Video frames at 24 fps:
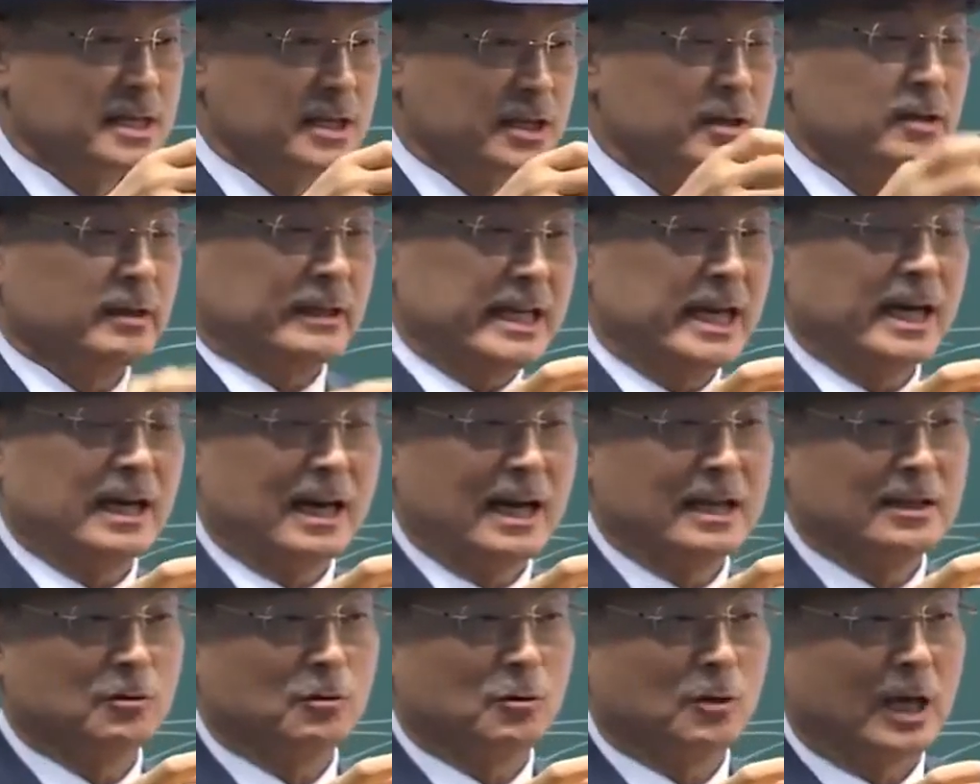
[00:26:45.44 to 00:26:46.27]
This
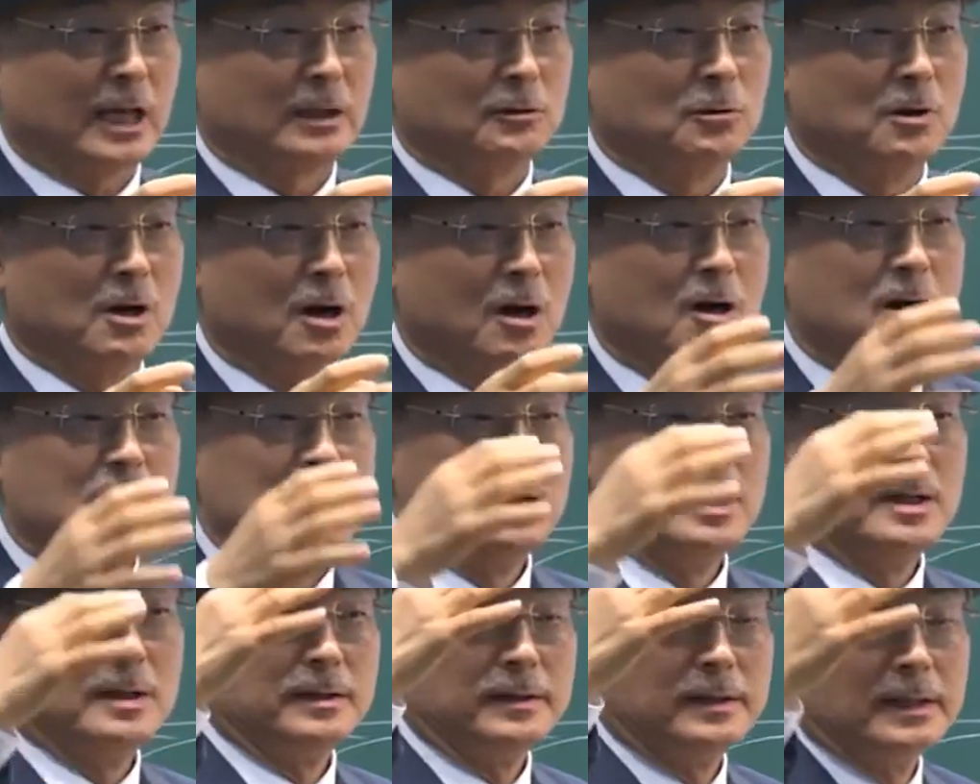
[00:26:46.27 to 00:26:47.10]
is how
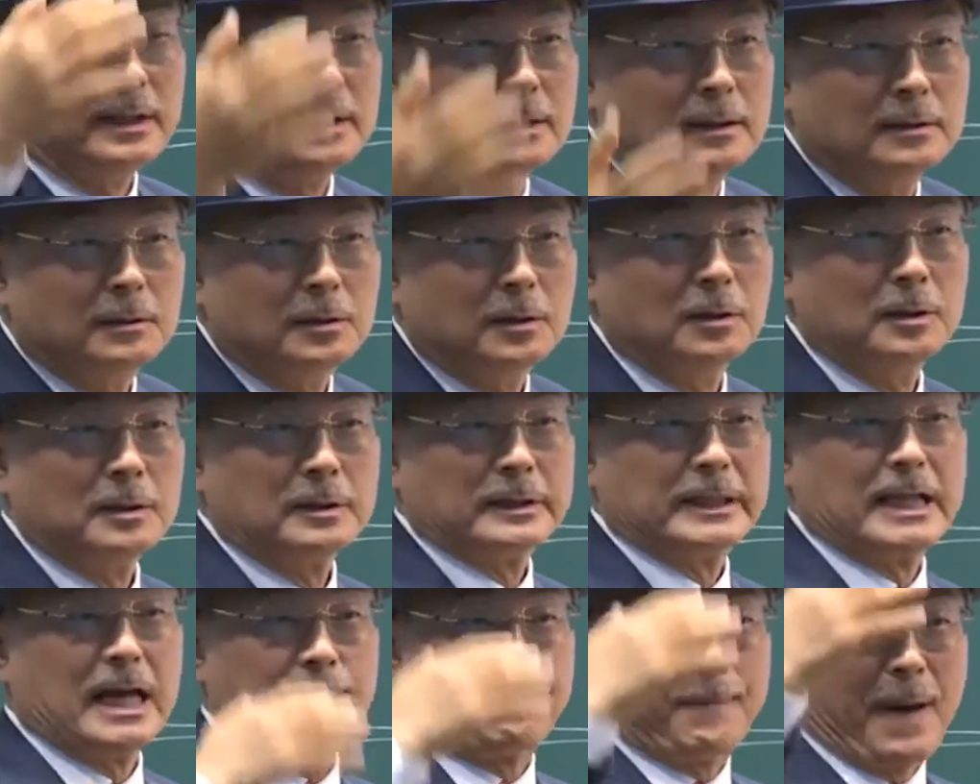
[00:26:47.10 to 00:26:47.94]
far you need to
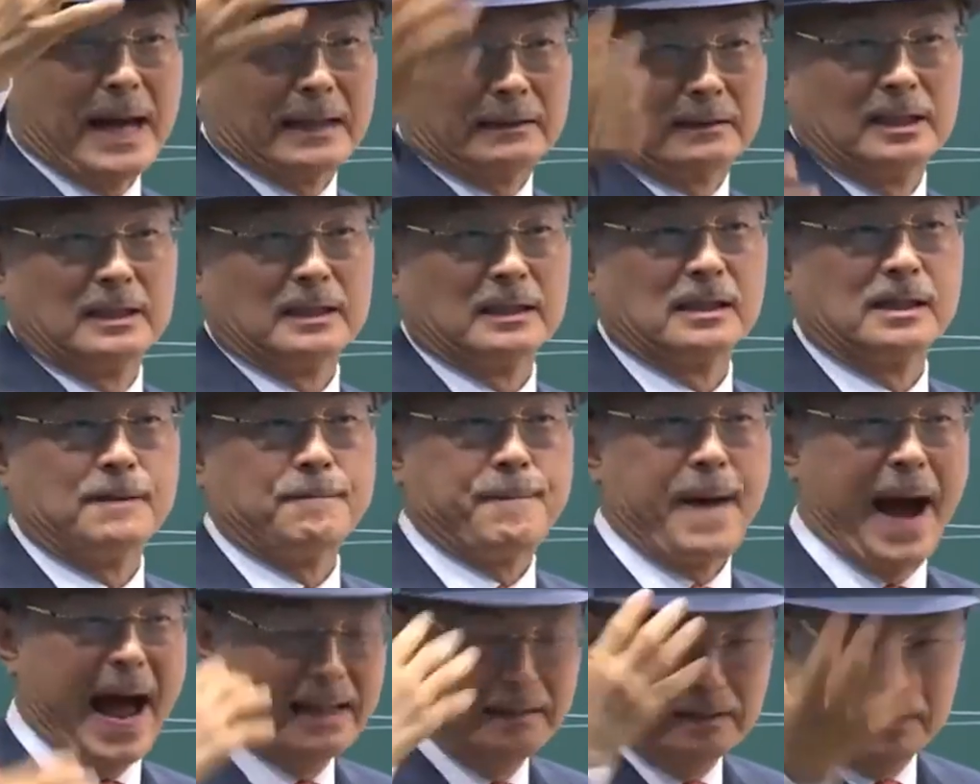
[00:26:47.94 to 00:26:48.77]
go in order to make your
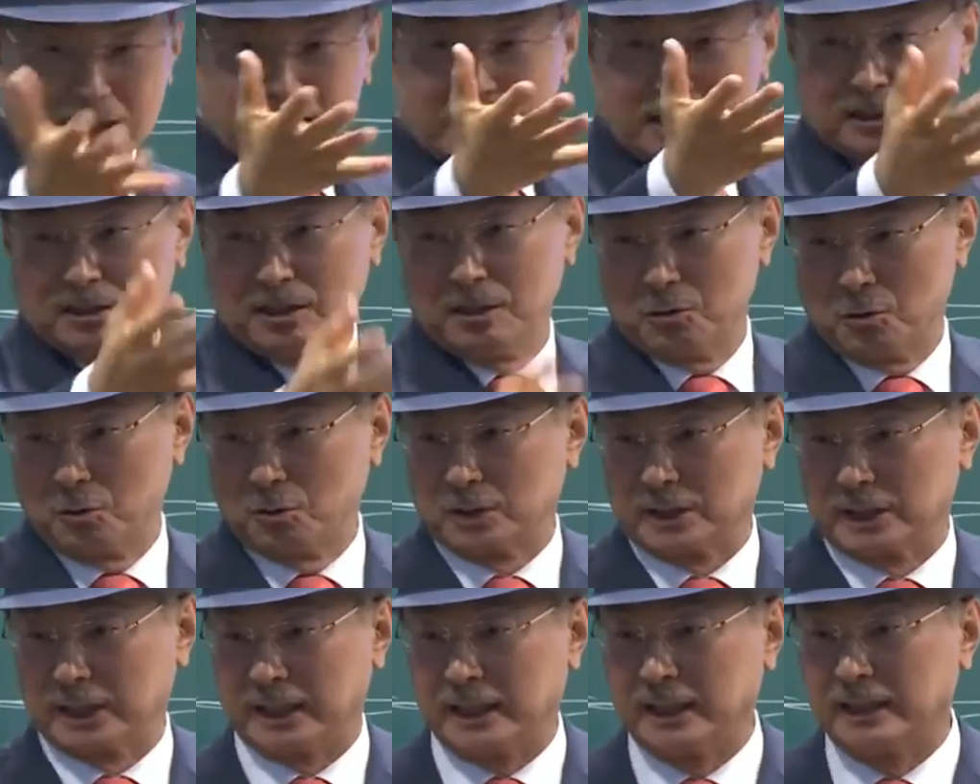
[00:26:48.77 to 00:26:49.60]
partners
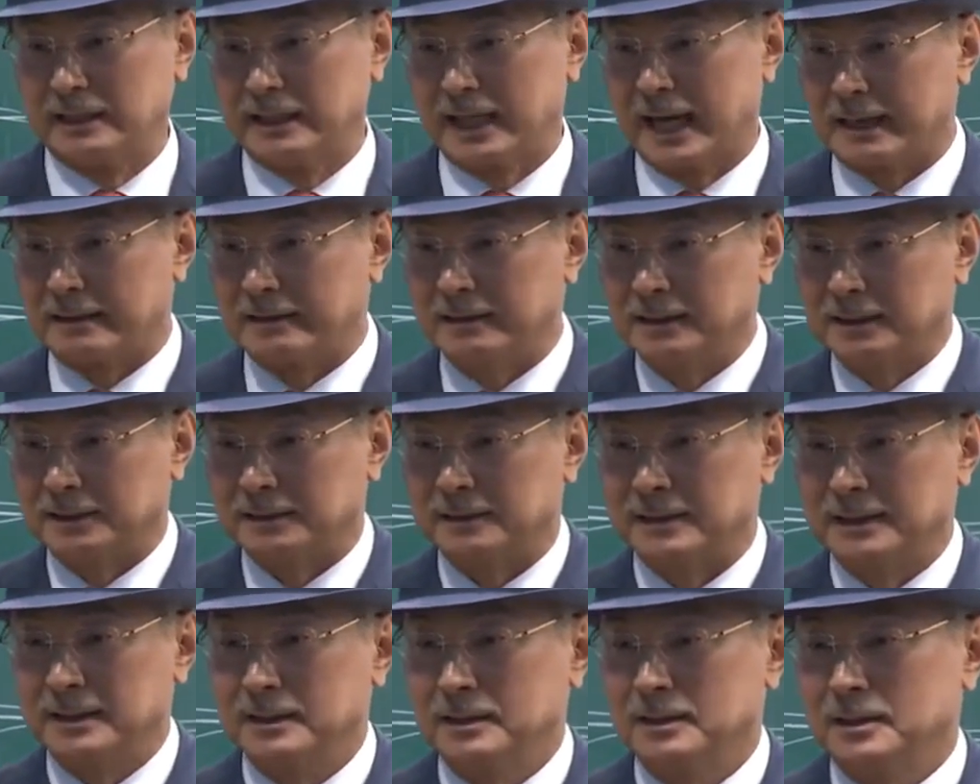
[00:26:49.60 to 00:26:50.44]
successful.
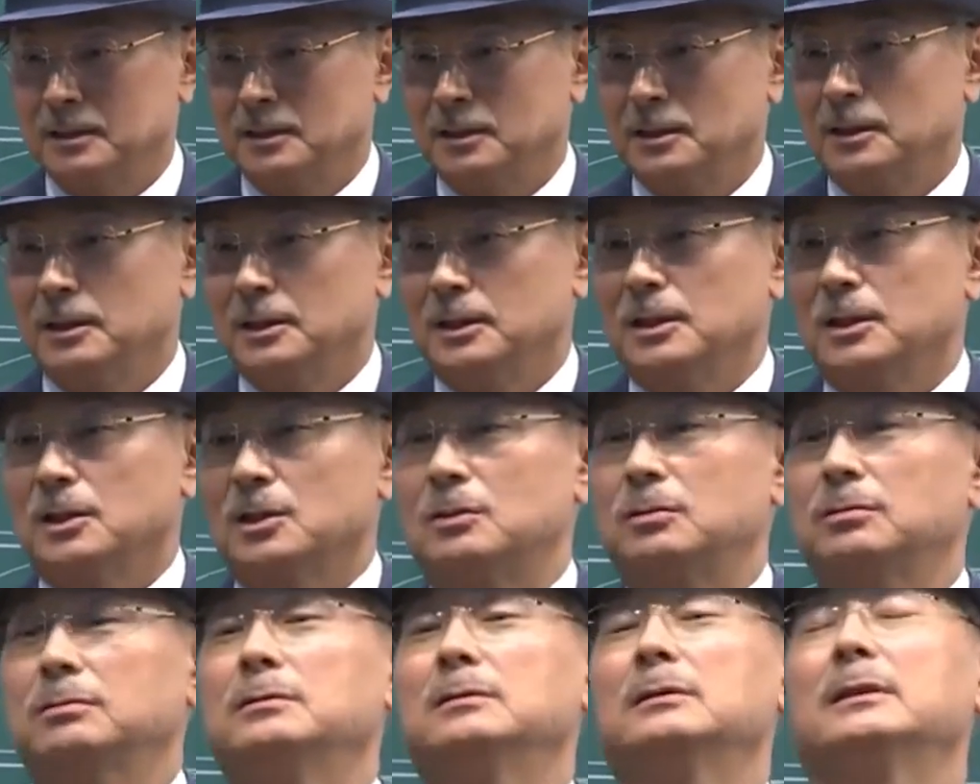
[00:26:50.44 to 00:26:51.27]

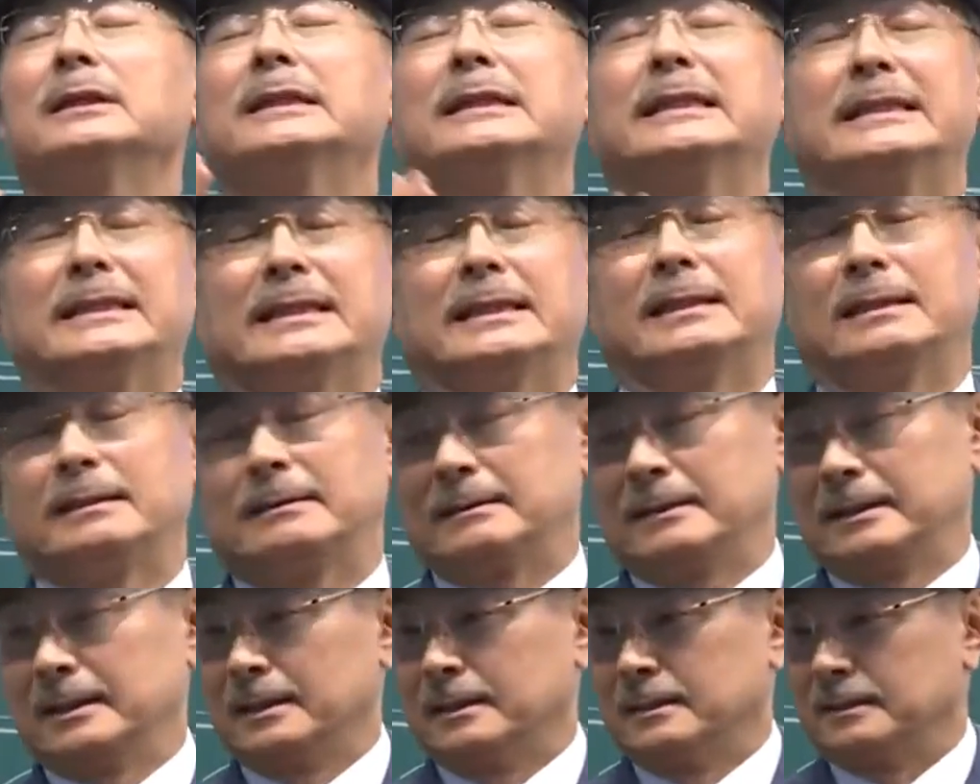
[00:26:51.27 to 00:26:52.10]
You need to
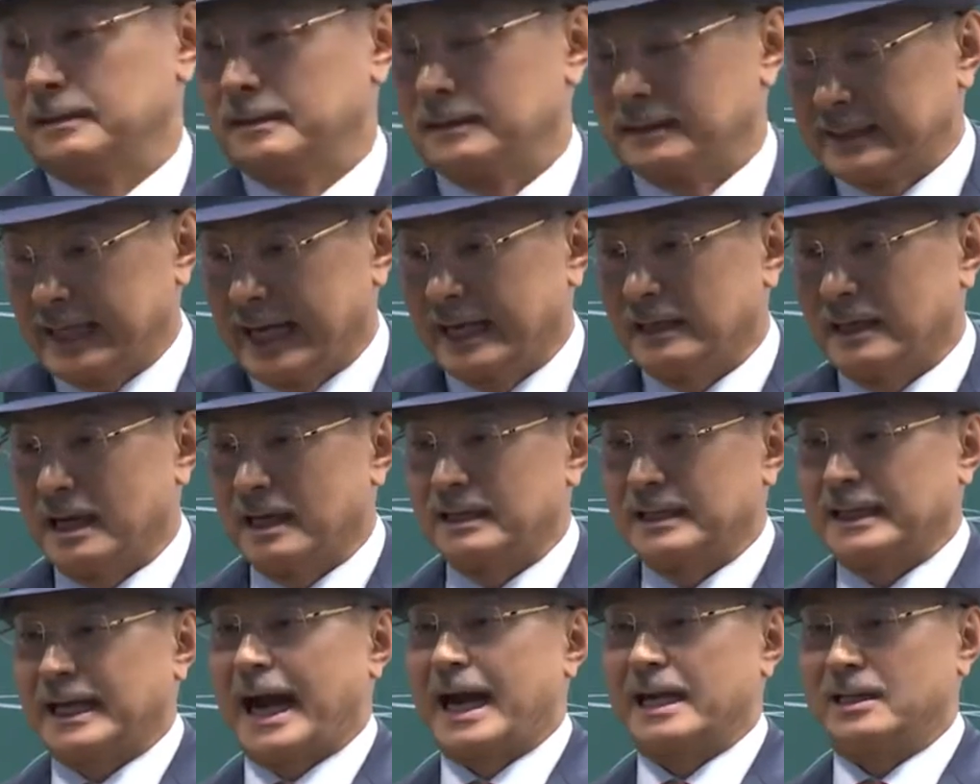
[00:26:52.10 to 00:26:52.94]
have this kind
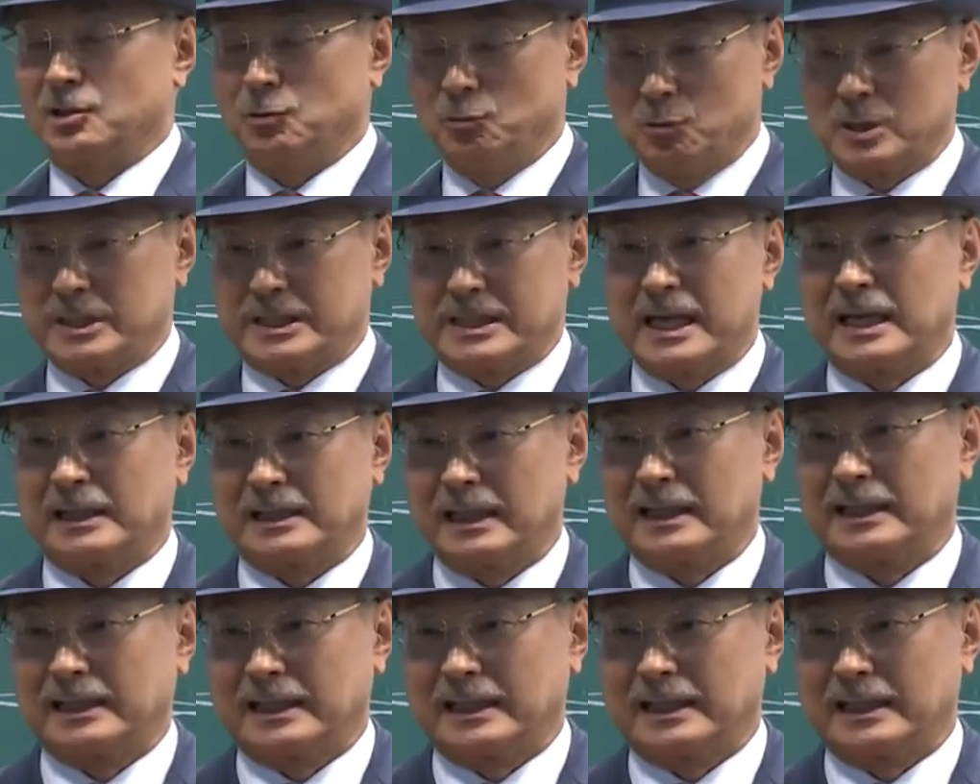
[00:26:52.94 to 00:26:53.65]
of attitude.